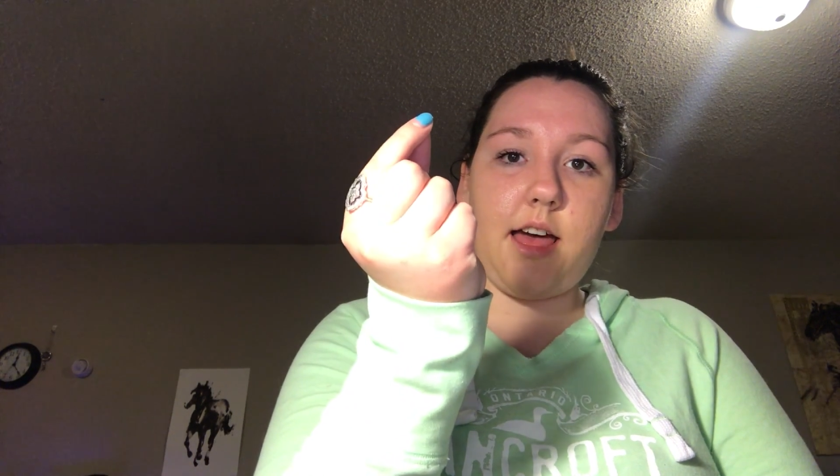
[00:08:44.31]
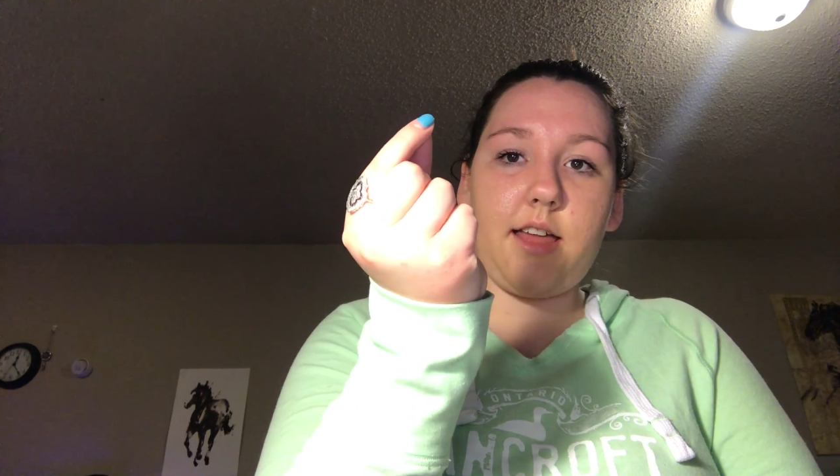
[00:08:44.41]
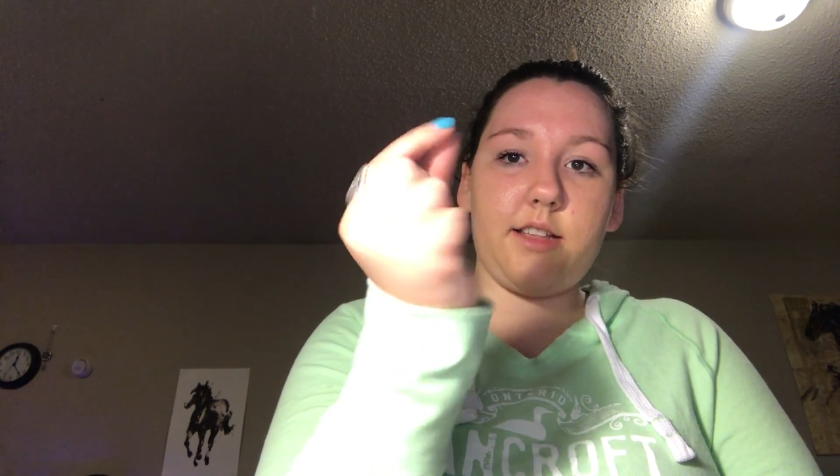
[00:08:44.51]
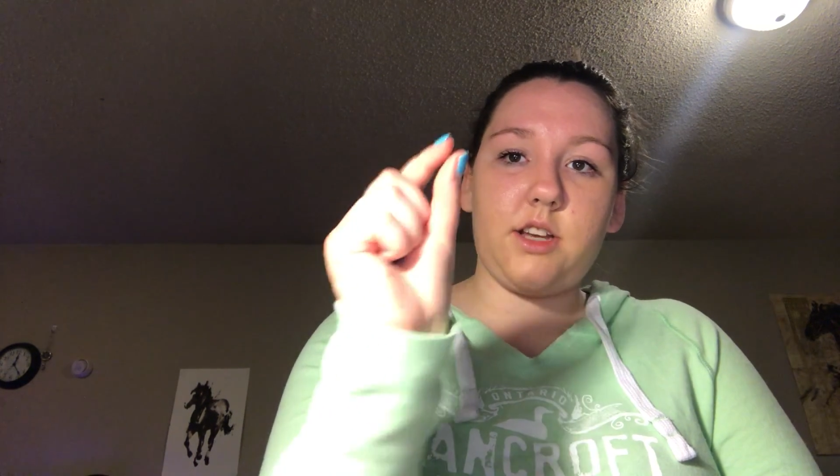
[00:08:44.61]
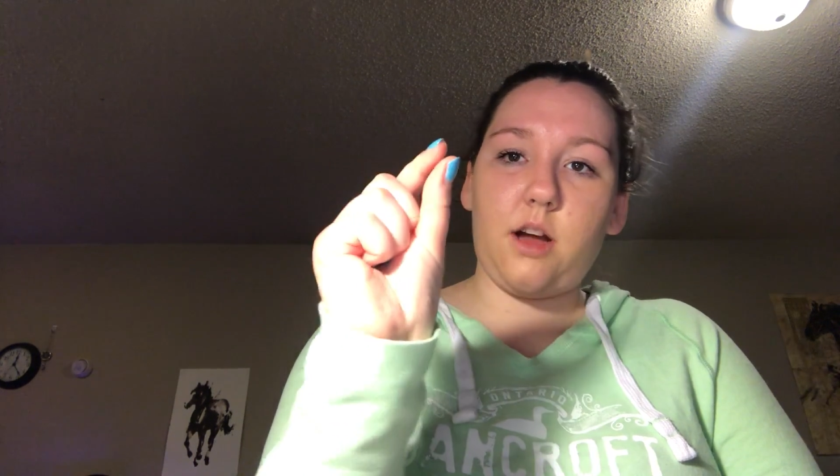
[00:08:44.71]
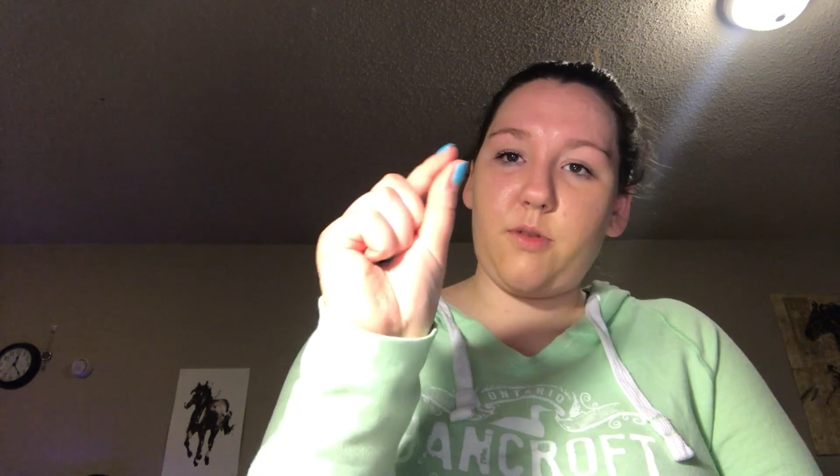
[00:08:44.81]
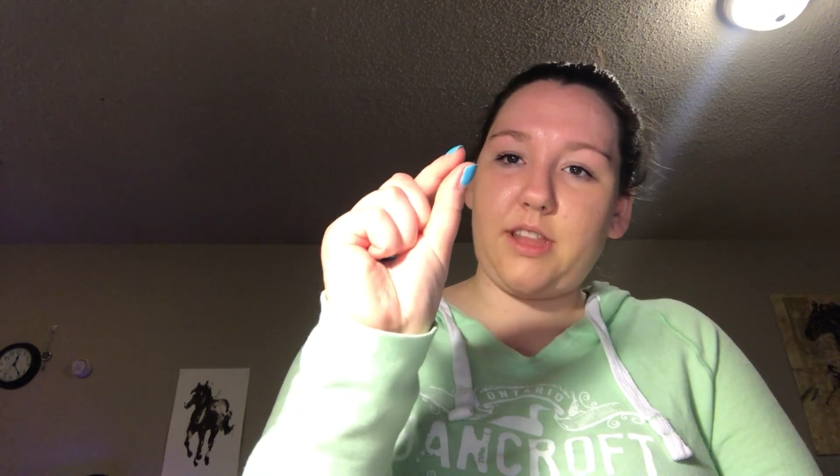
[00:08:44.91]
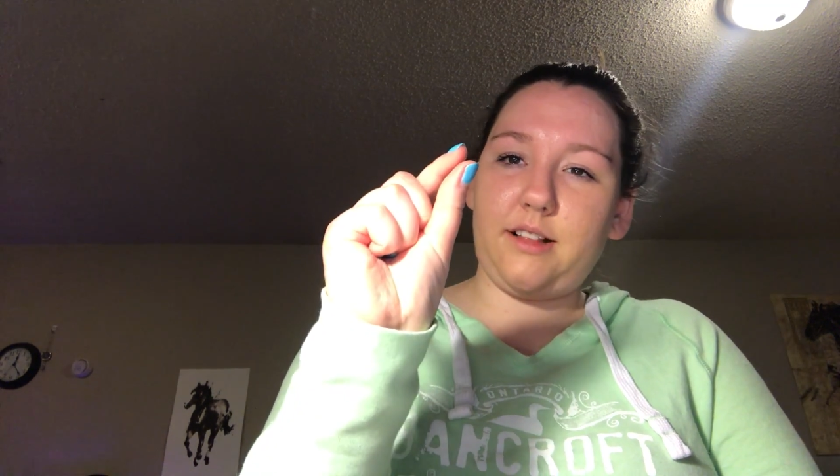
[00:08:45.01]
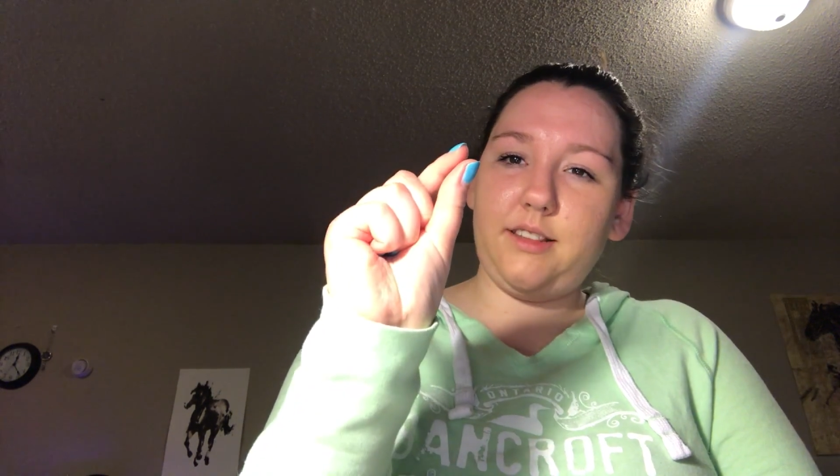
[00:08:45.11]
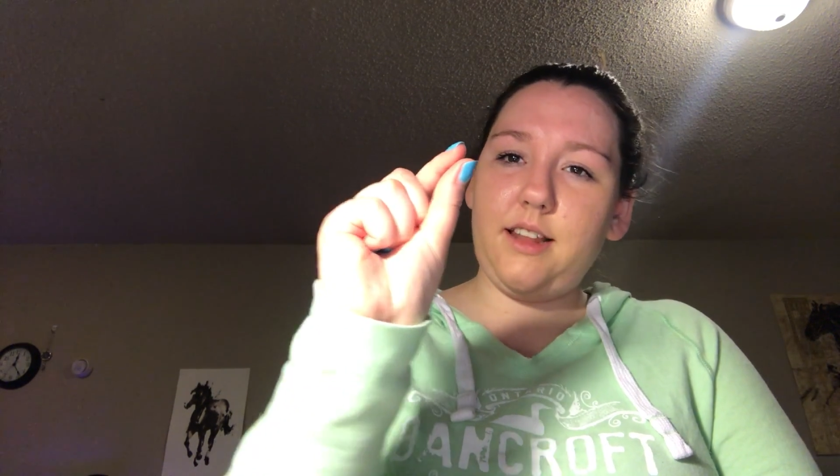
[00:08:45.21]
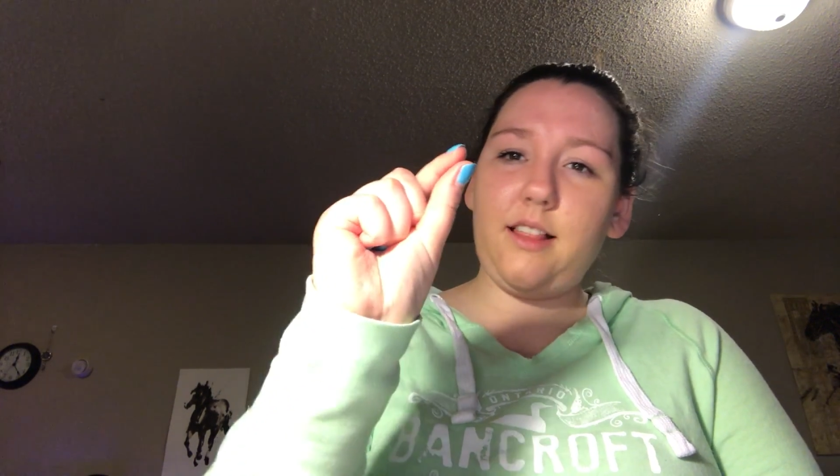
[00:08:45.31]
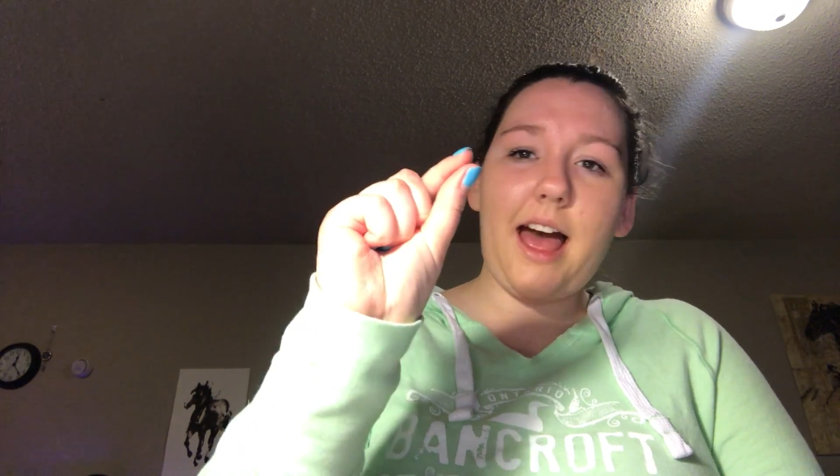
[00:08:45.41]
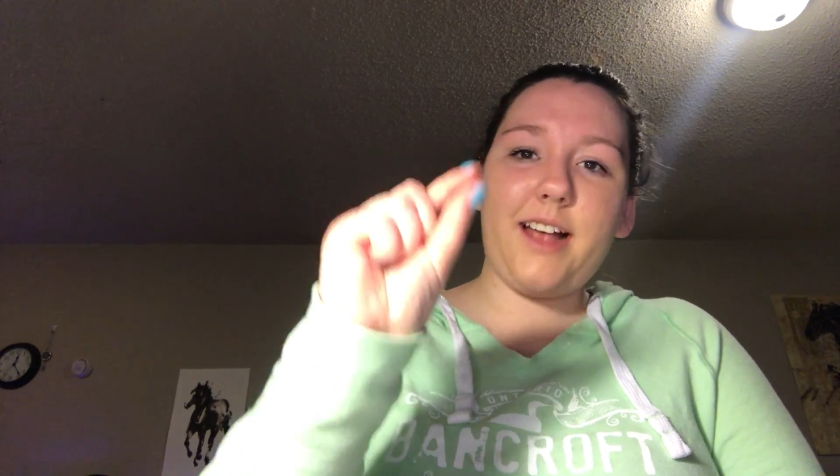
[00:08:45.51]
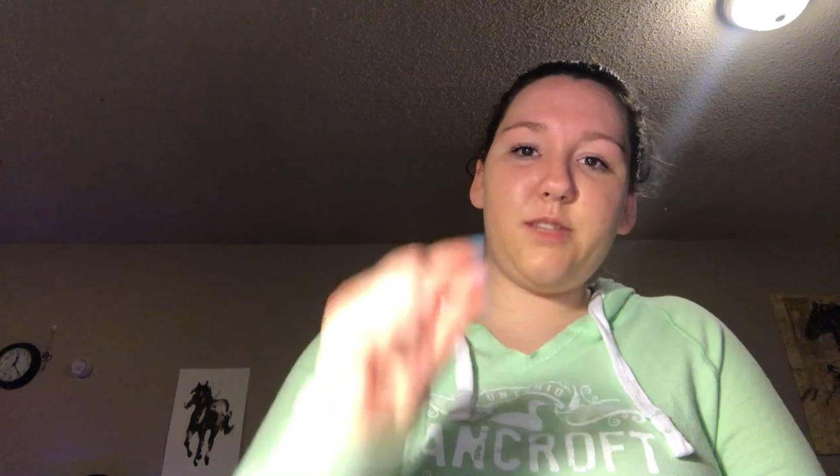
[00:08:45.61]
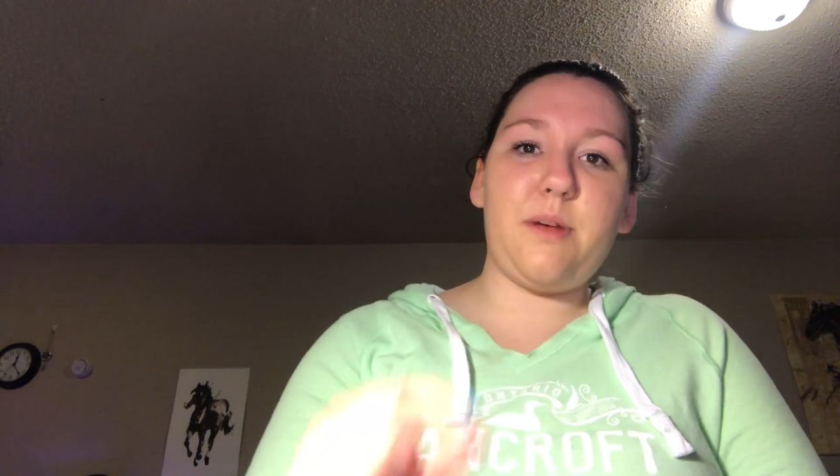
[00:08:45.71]
and I talk about that little
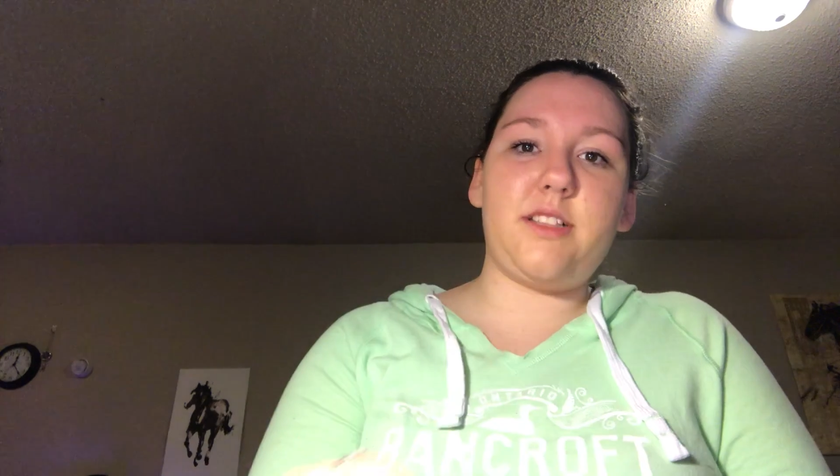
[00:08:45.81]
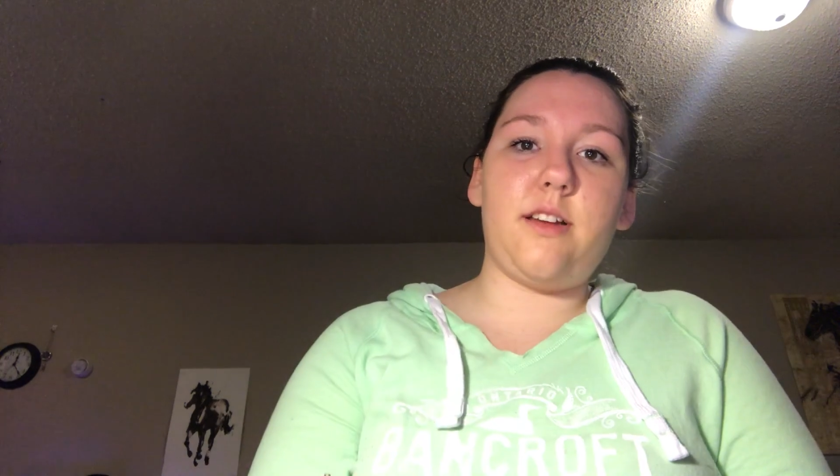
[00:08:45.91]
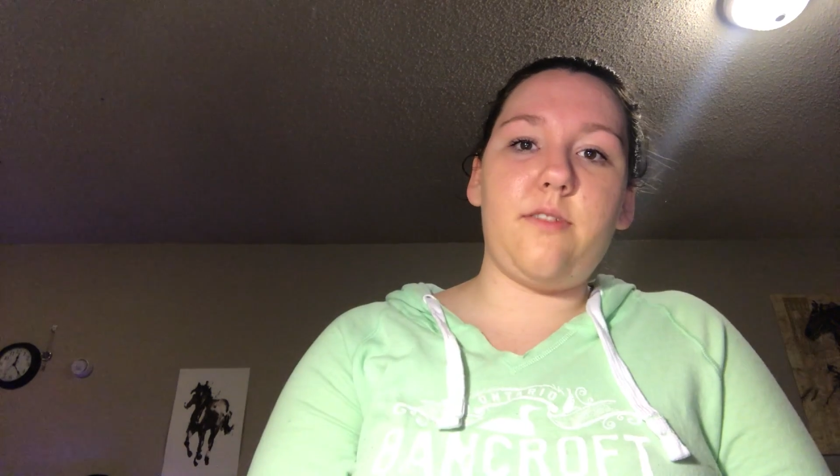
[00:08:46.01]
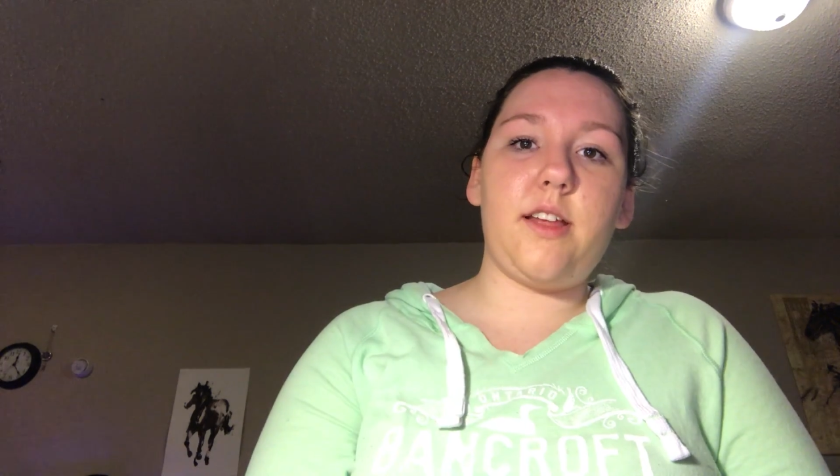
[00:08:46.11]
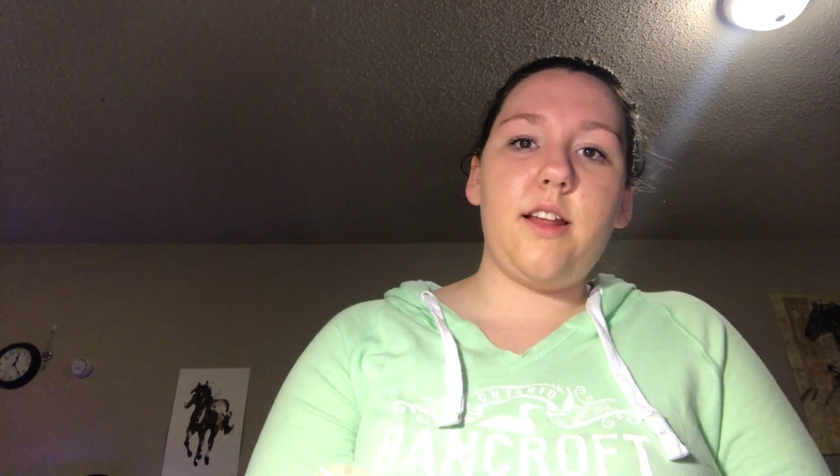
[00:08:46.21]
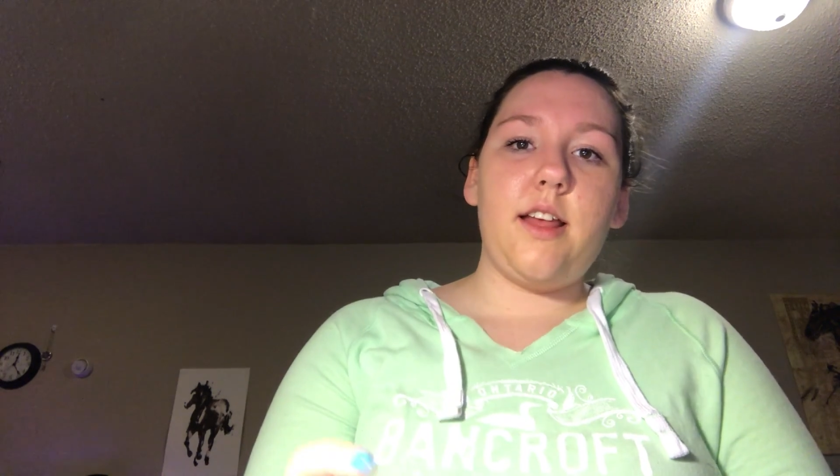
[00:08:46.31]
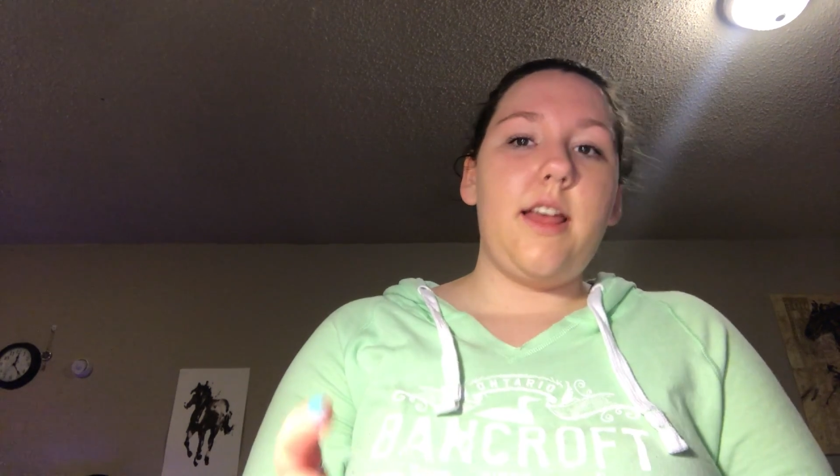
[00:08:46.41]
aspect of it